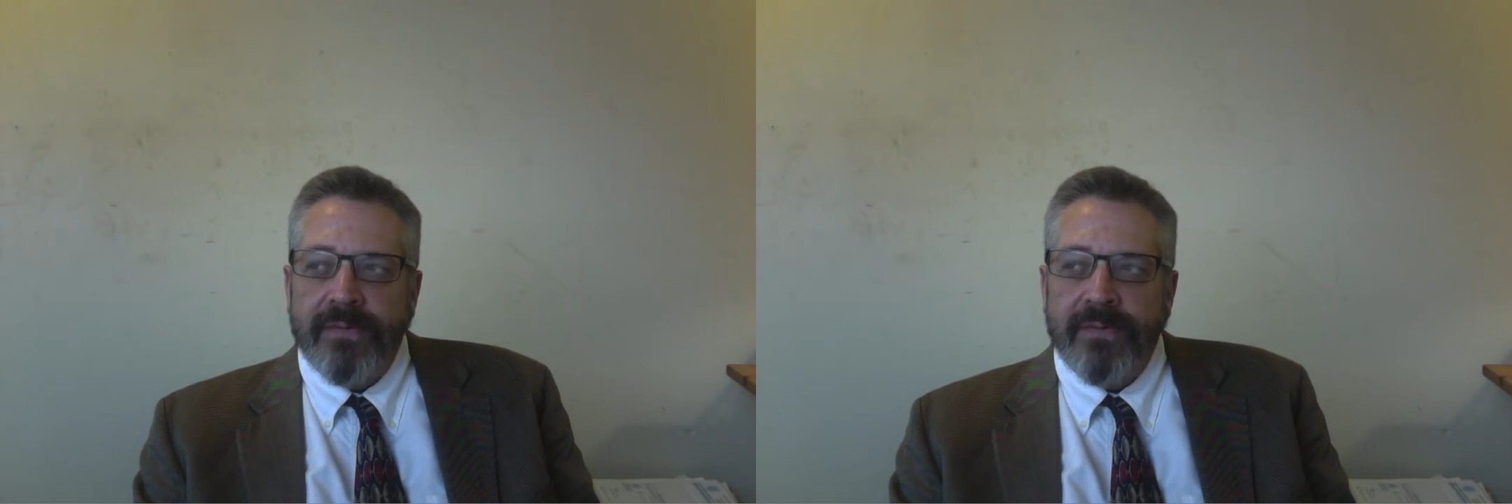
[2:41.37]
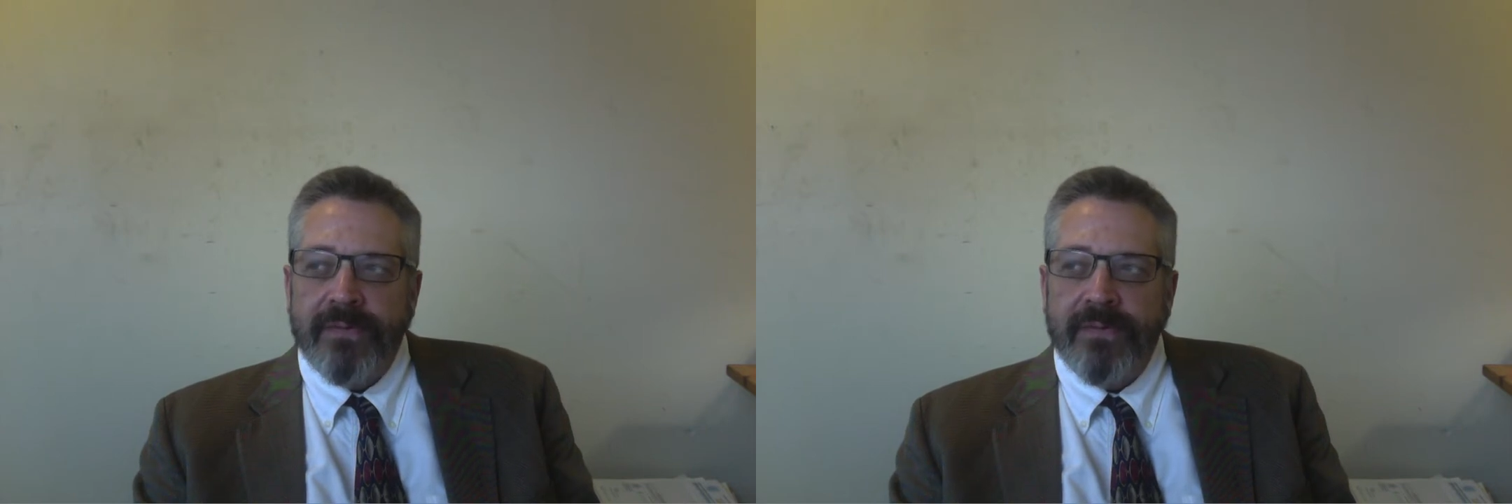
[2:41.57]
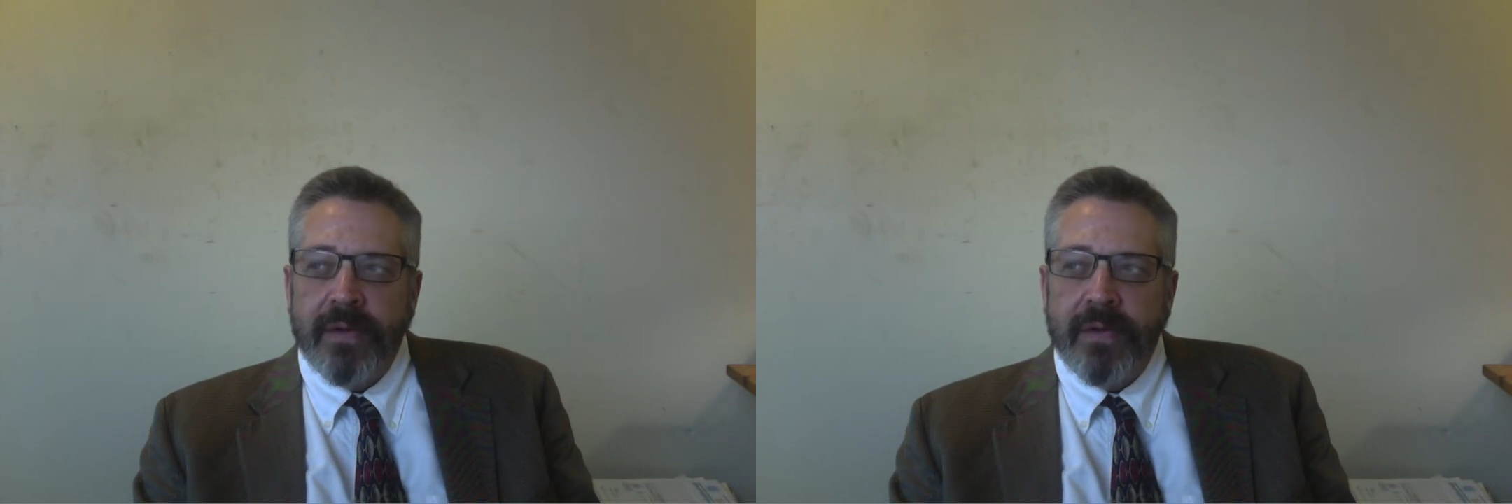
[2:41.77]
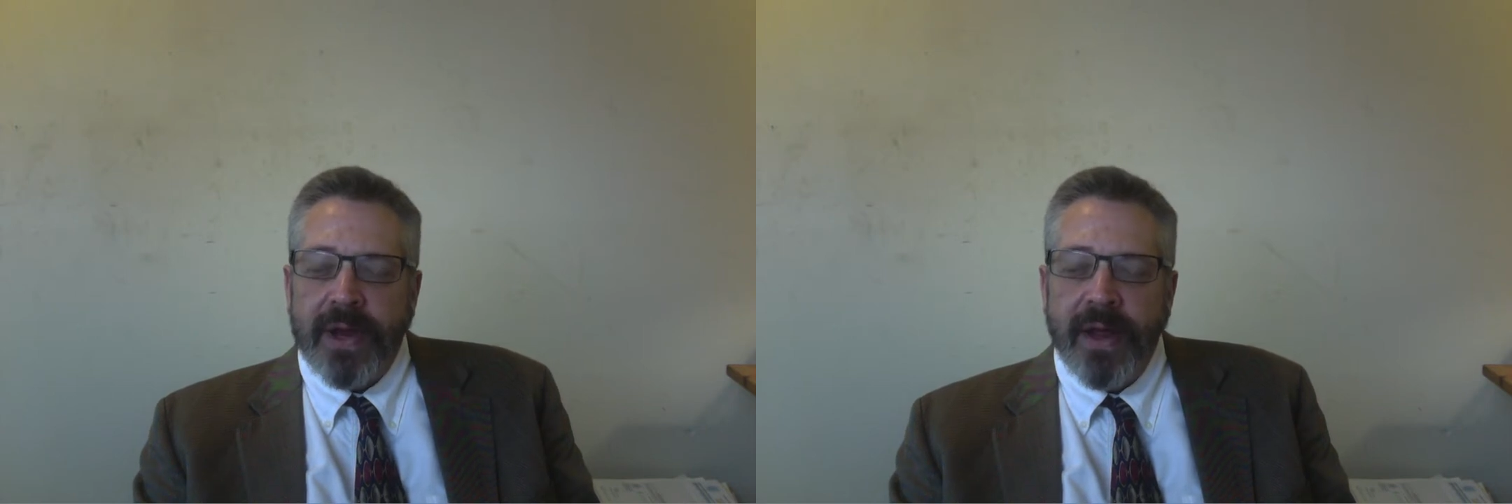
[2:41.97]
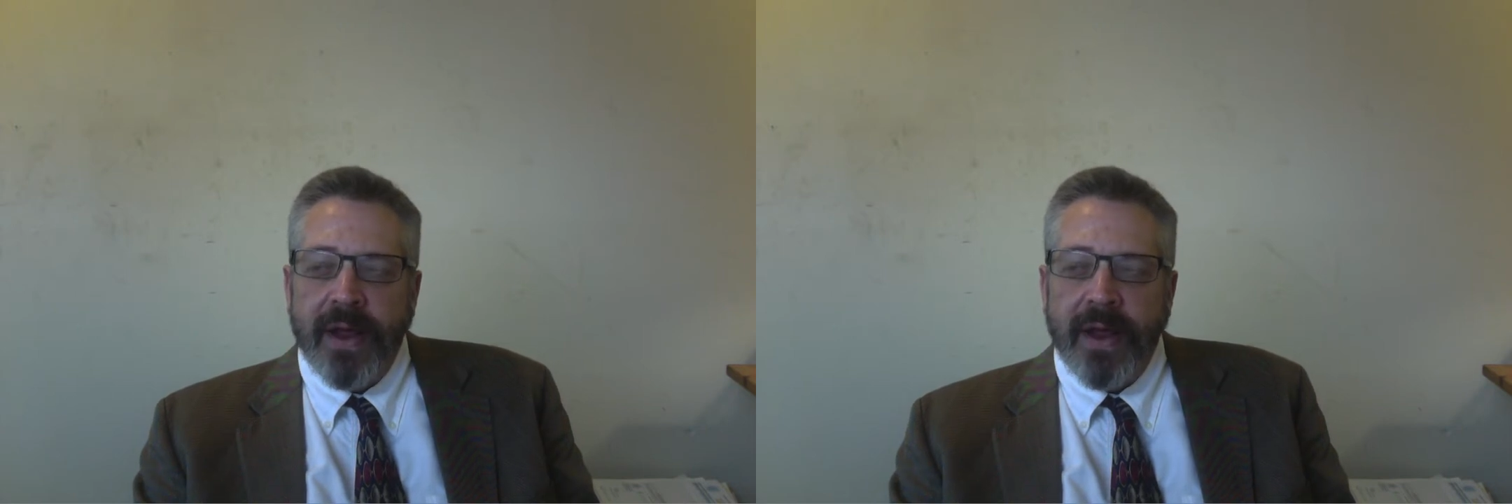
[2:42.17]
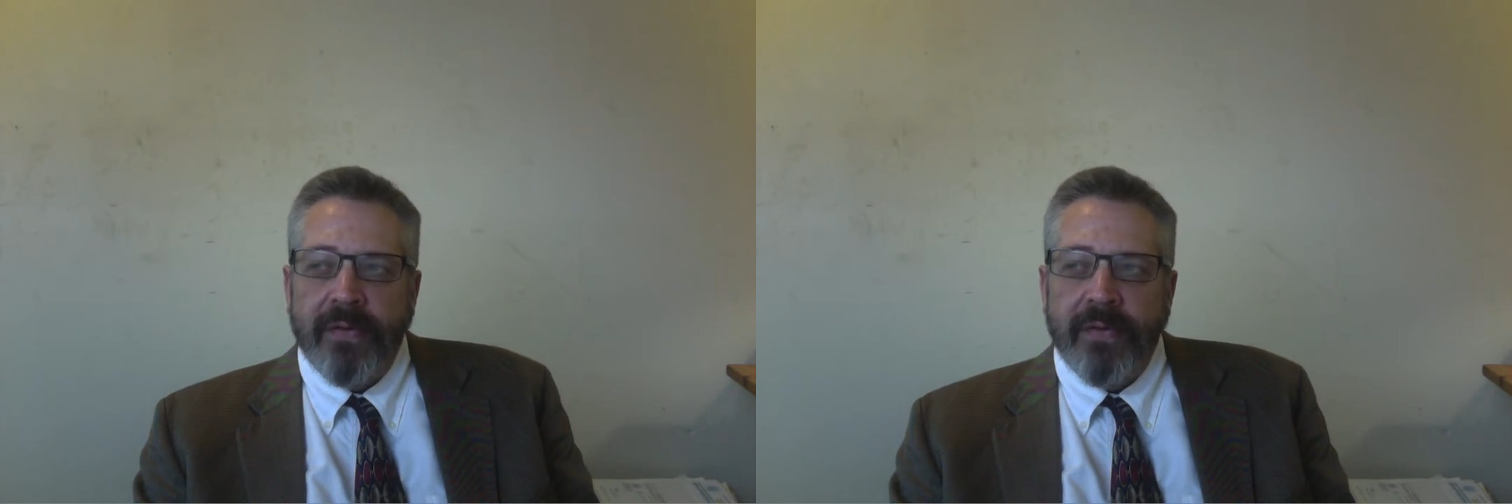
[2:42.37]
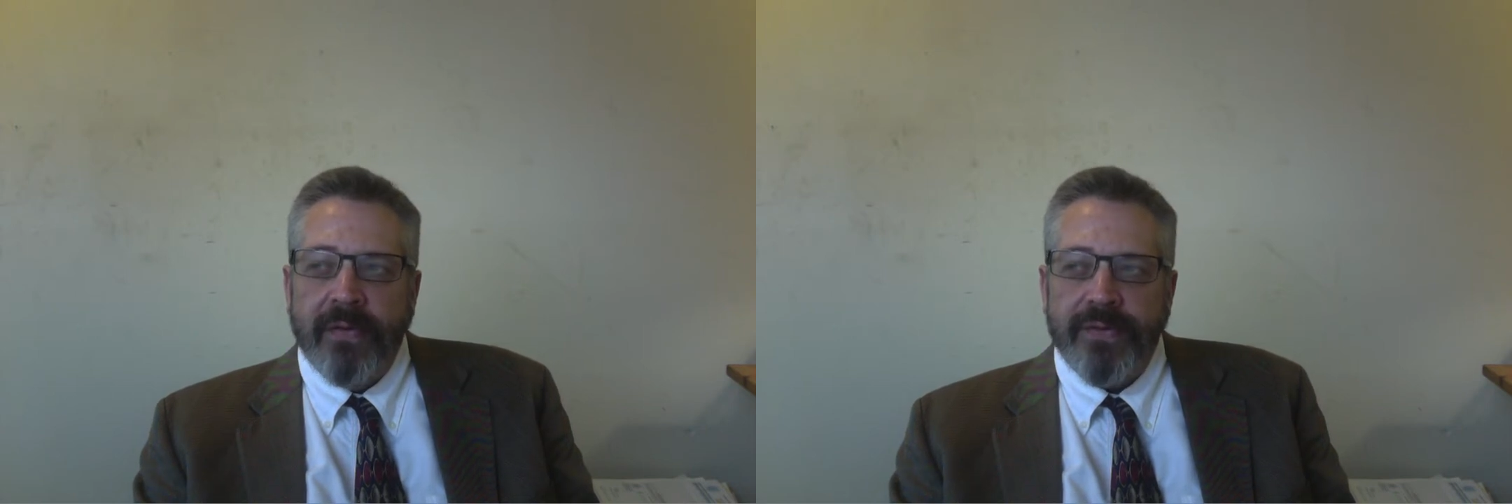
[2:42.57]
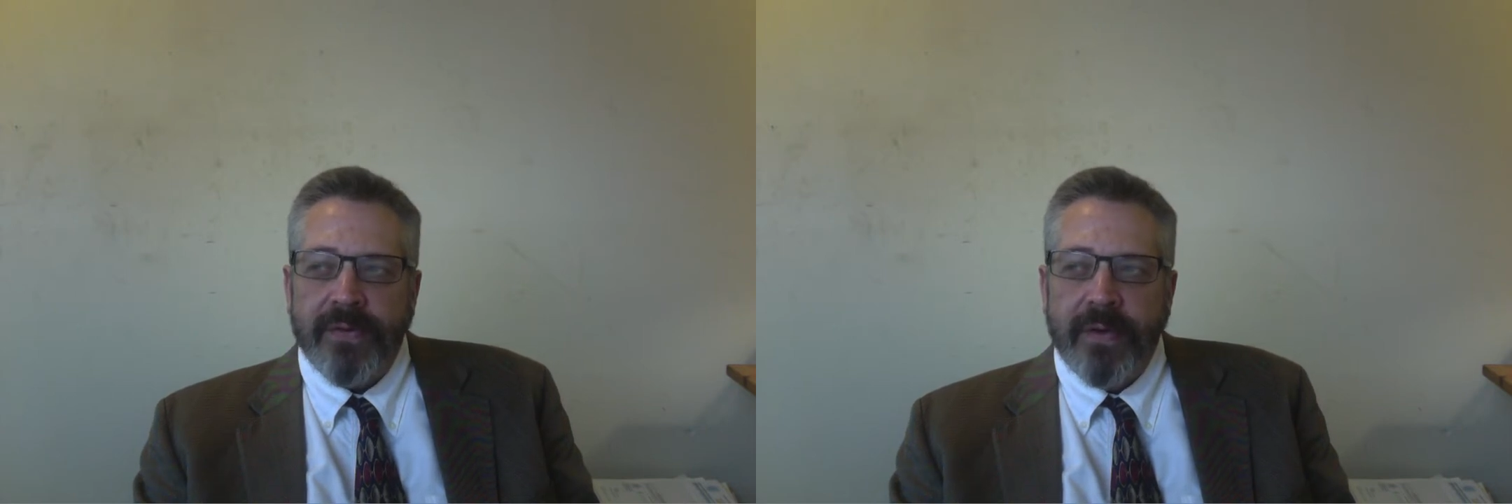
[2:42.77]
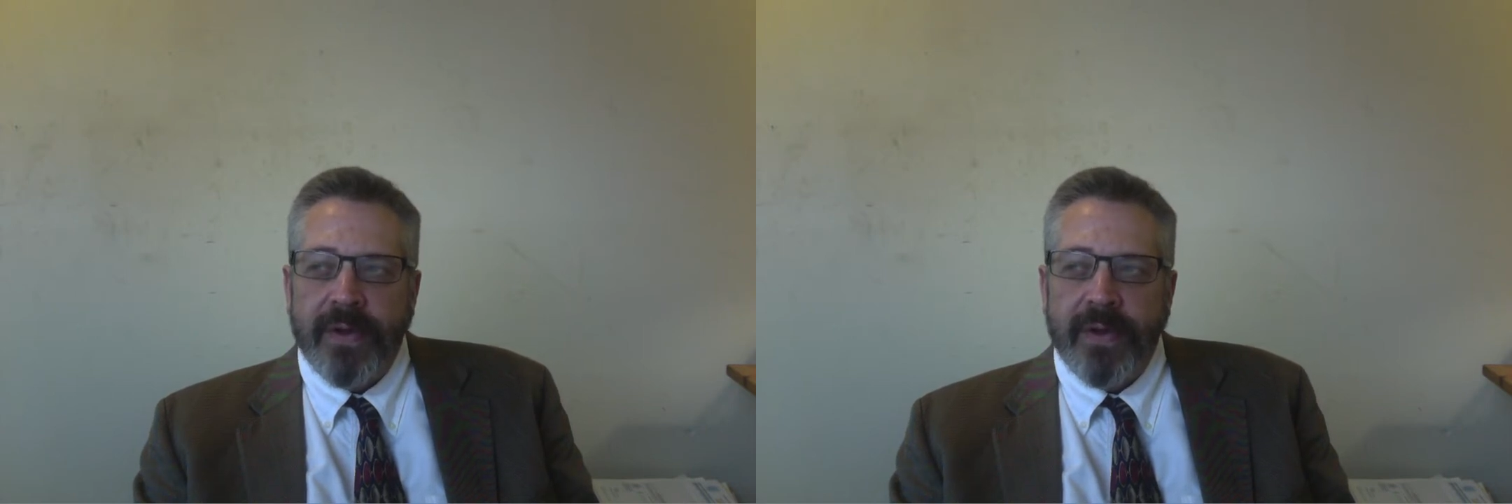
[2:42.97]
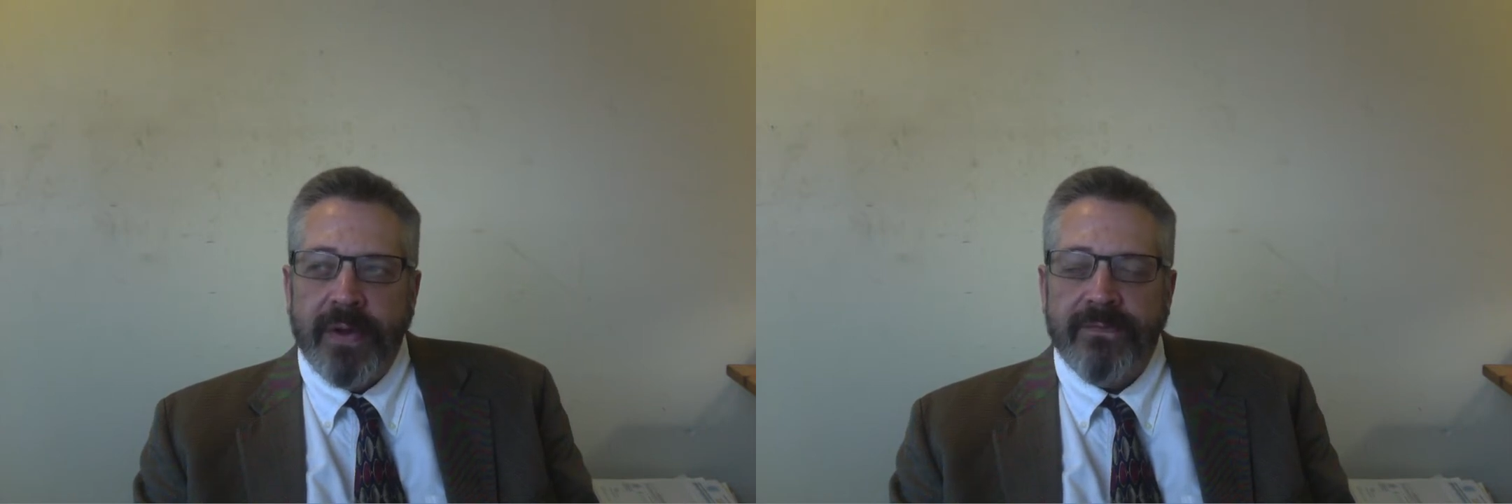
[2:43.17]
to get health
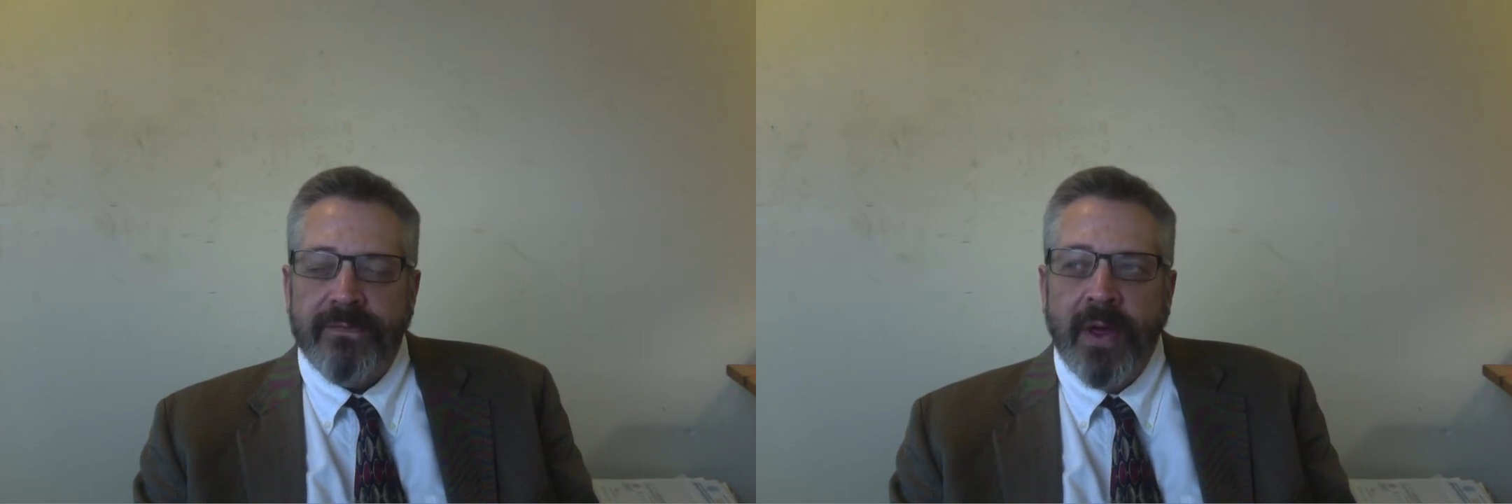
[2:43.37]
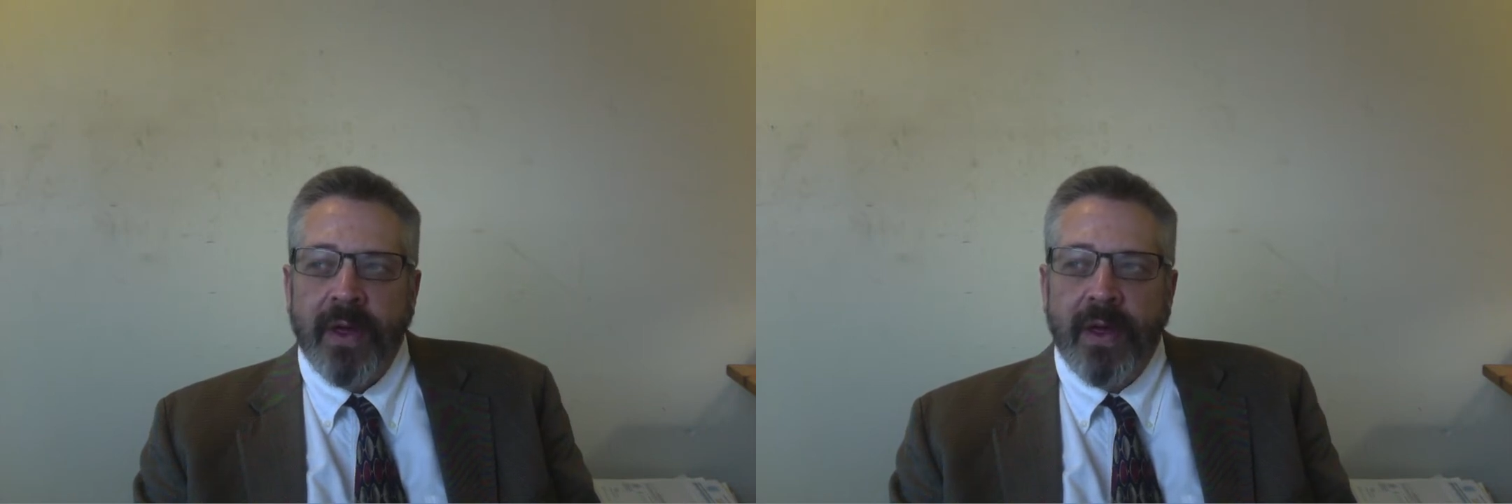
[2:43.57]
insurance